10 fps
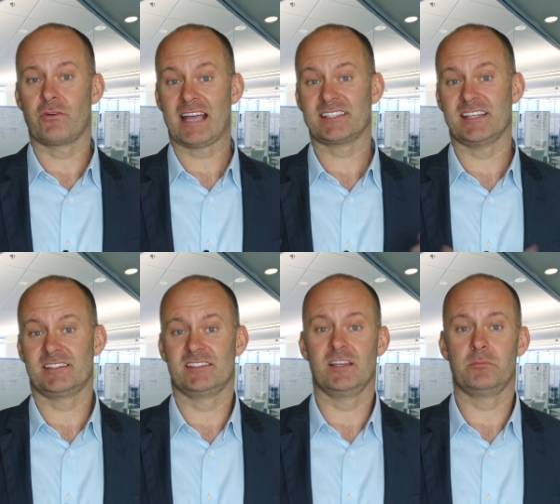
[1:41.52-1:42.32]

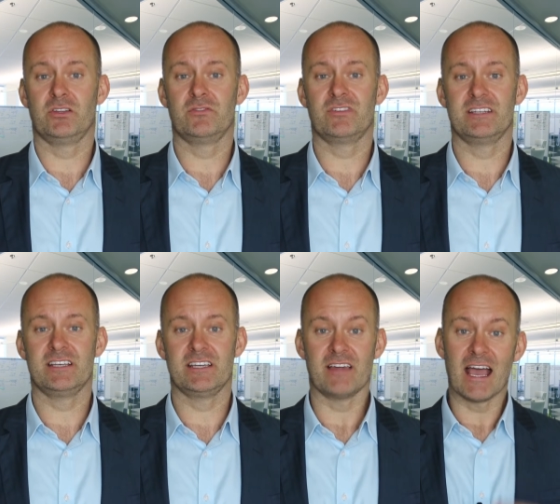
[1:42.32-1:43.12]
accesses WVD,
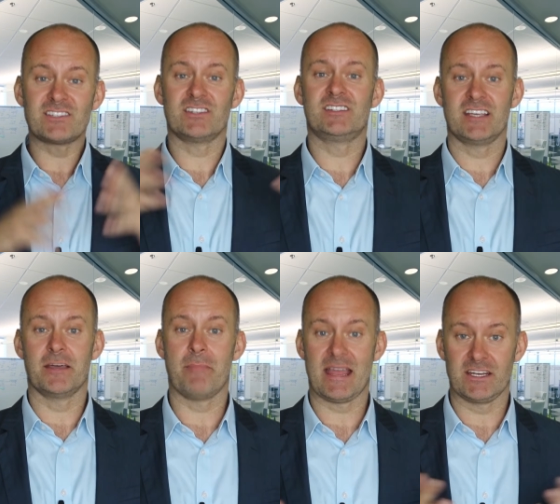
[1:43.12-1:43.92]
they actually see a
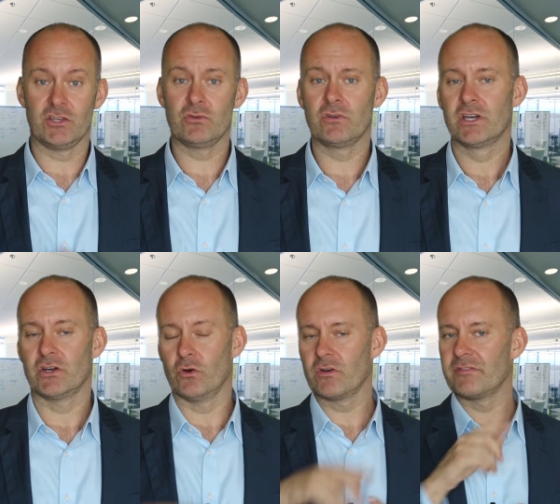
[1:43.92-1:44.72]
menu,
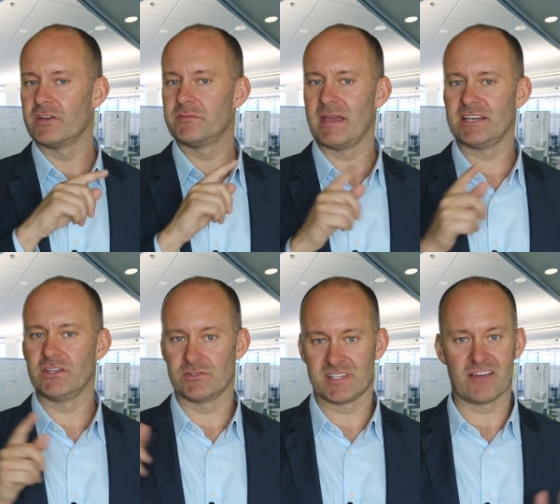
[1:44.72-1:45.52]
and all of those
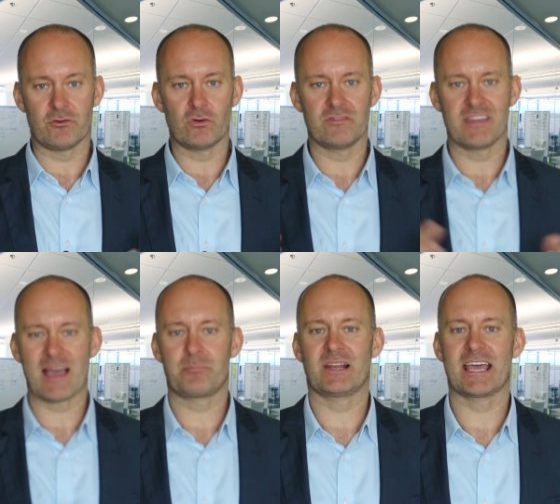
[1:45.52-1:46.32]
menus have all of the
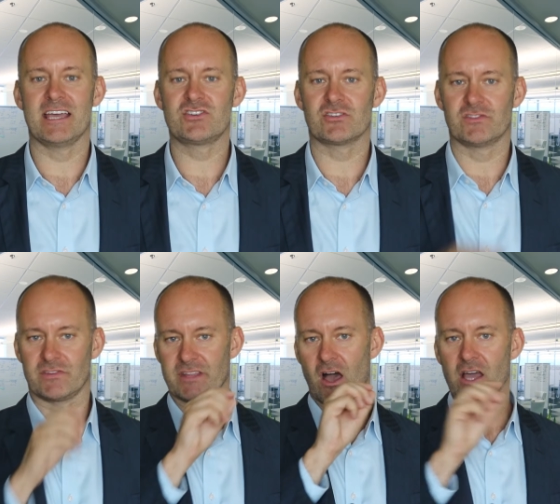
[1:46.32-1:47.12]
applications
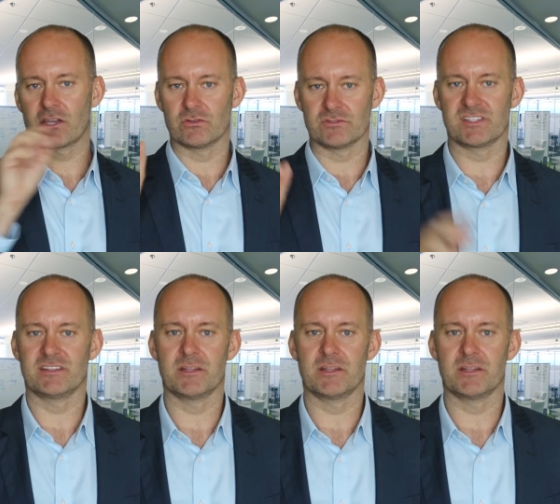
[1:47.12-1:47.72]
and the icons in